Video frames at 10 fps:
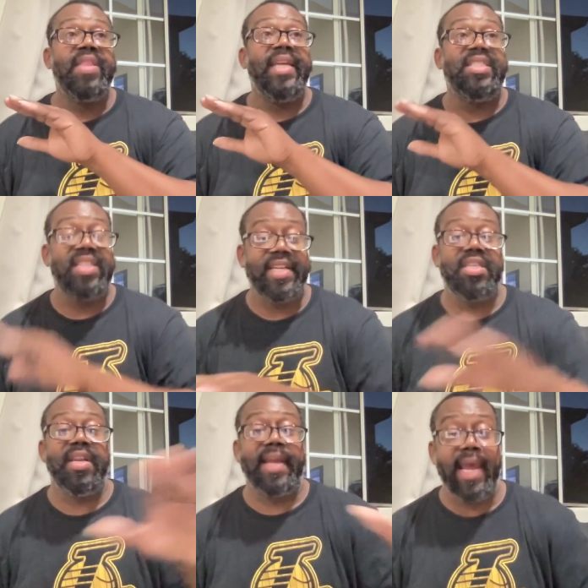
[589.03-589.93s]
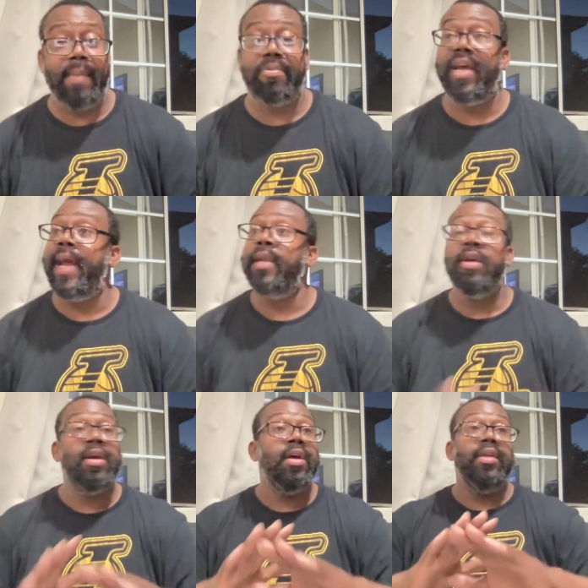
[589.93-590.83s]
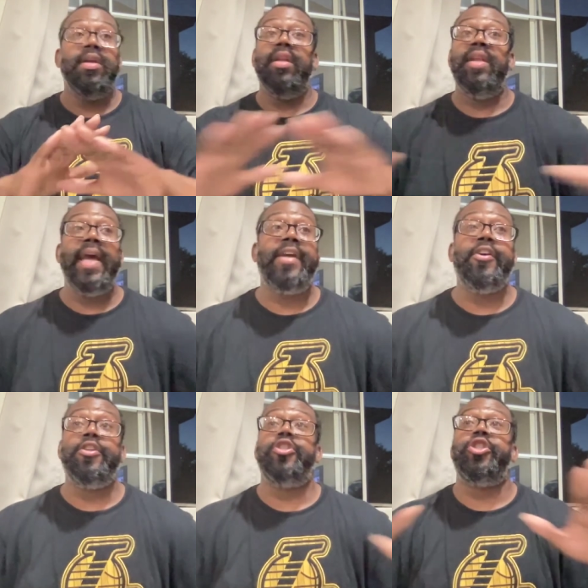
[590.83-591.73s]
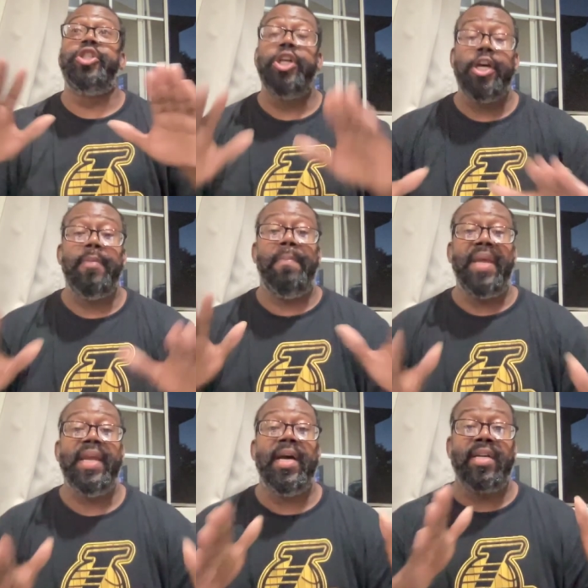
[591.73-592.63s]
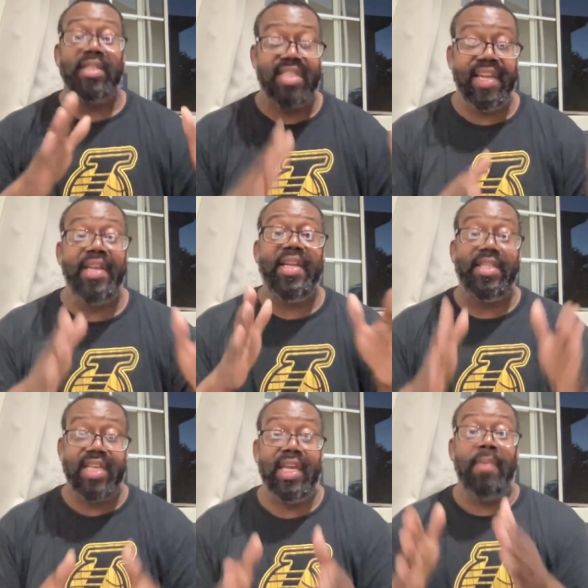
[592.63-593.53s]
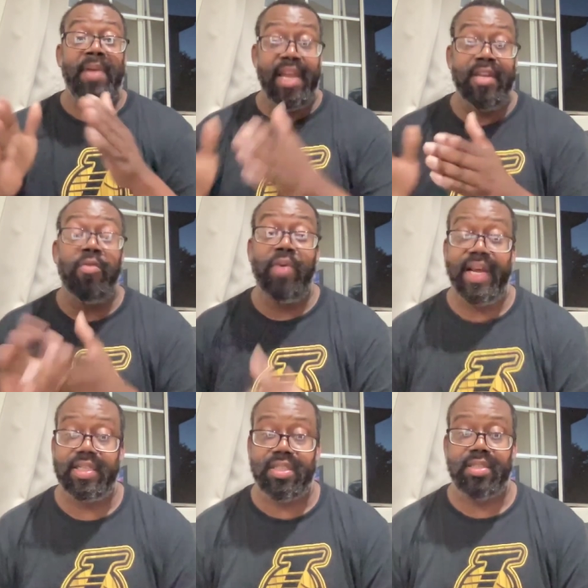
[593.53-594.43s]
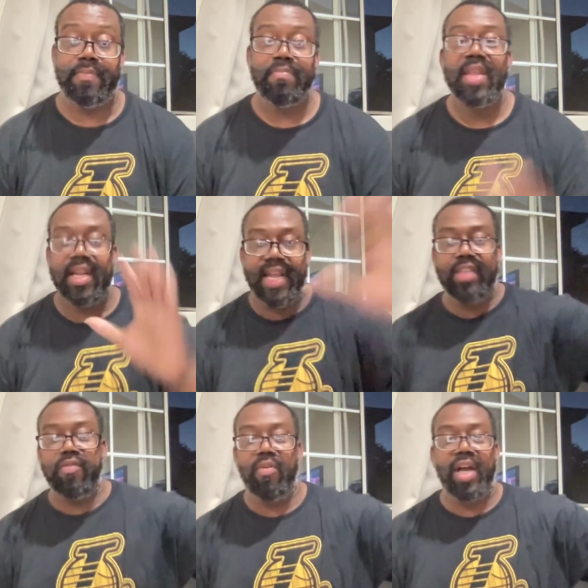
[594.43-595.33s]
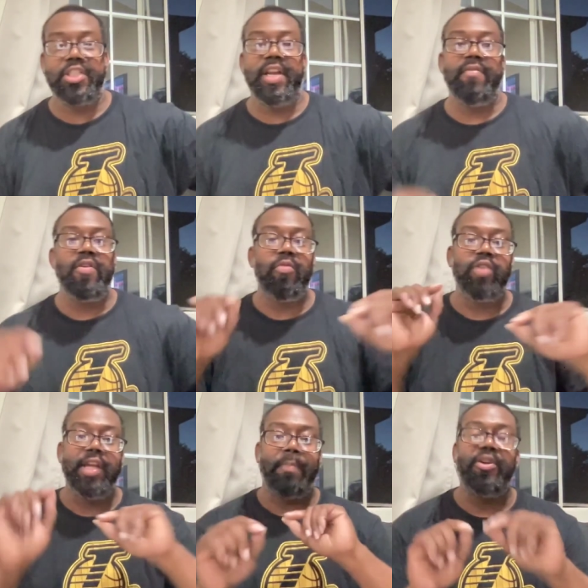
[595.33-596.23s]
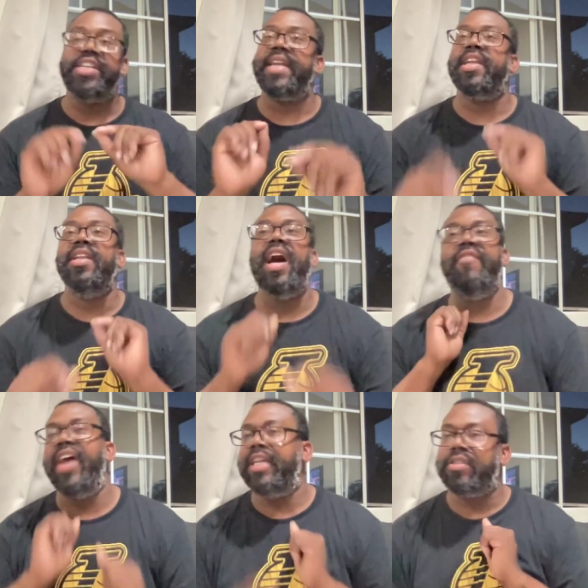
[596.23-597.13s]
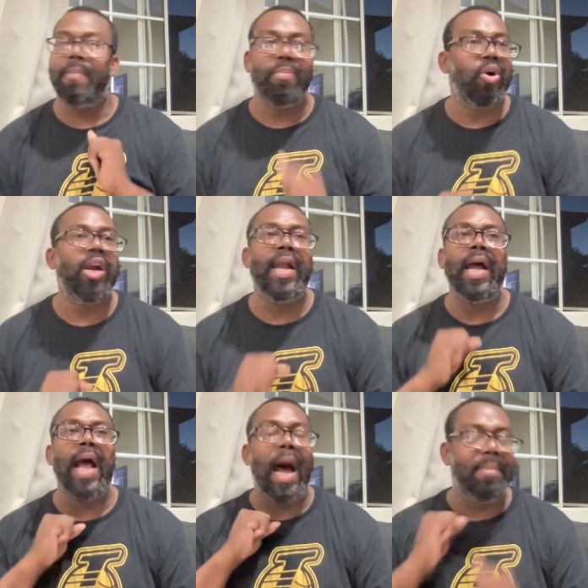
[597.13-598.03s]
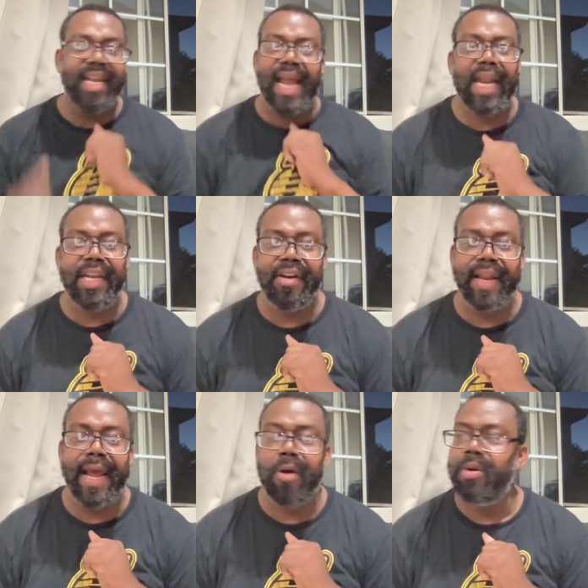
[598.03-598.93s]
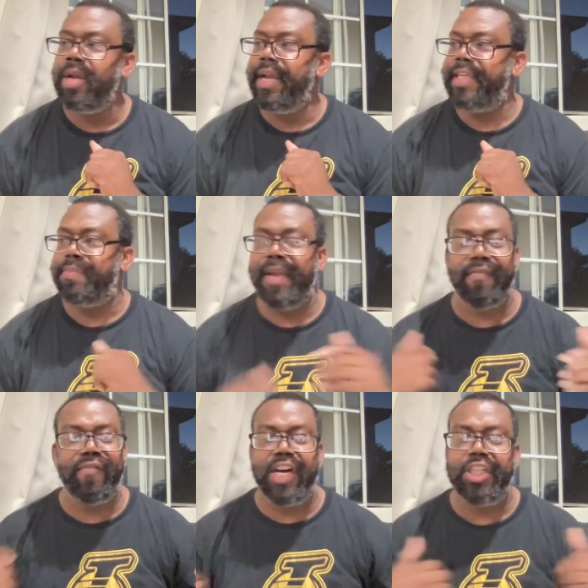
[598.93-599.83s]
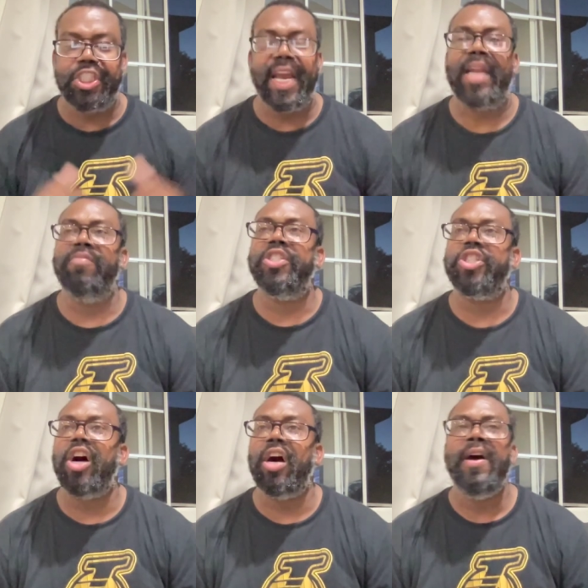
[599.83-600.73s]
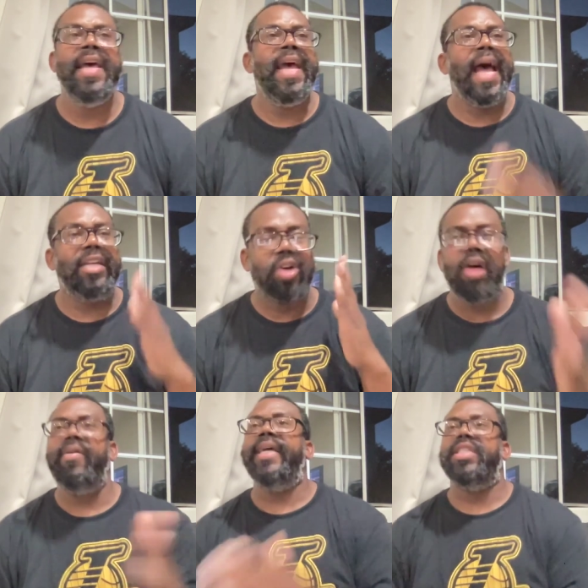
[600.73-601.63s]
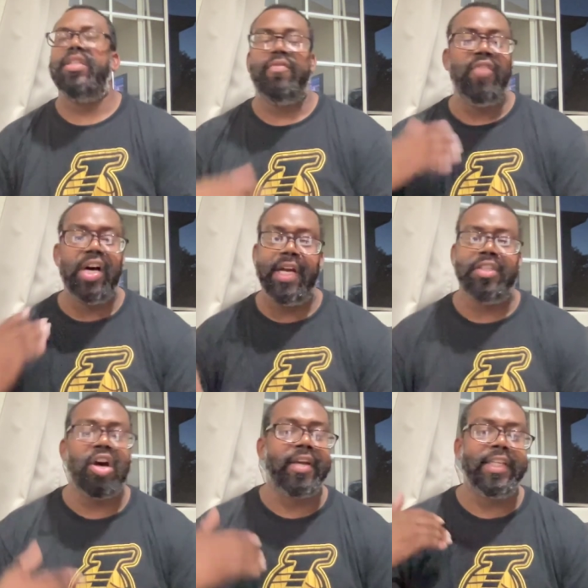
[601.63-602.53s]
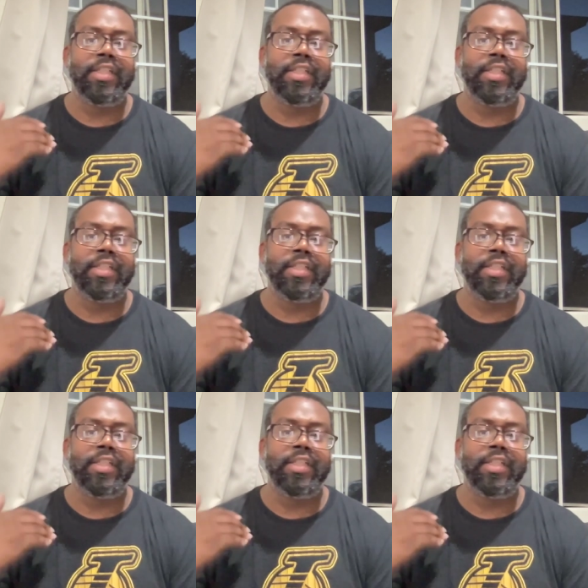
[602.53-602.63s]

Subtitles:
stick to the game plan, the Lakers should be a contending team in the West. Thanks for watching, everyone. Really appreciate the love and support. I'm getting out of here now. It's been fun chatting with y'all. As always, it's fun talking